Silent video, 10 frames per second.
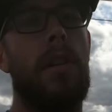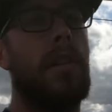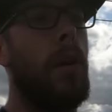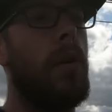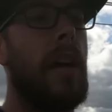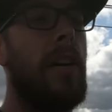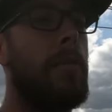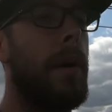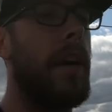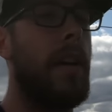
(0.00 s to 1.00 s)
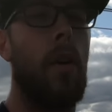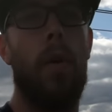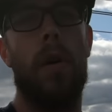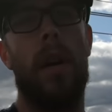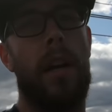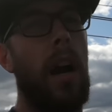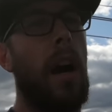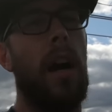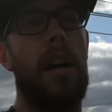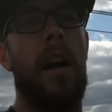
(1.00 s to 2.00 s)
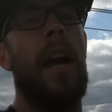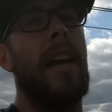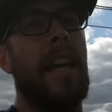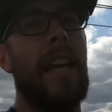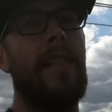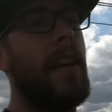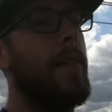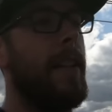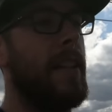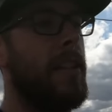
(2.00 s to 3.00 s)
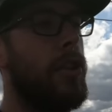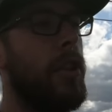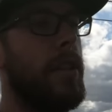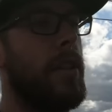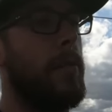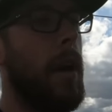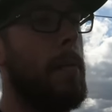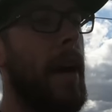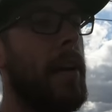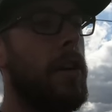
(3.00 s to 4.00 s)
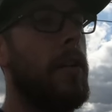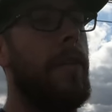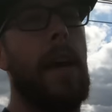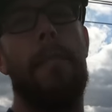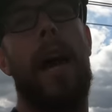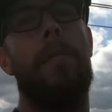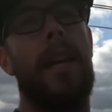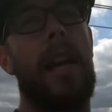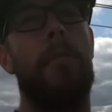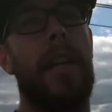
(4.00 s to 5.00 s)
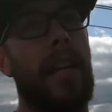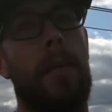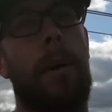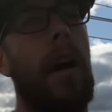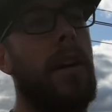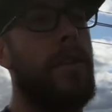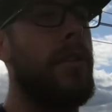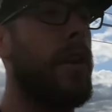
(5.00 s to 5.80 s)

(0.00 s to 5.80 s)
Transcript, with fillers: will total out a bike or a car even if it's just a matter of them not being able to get the parts.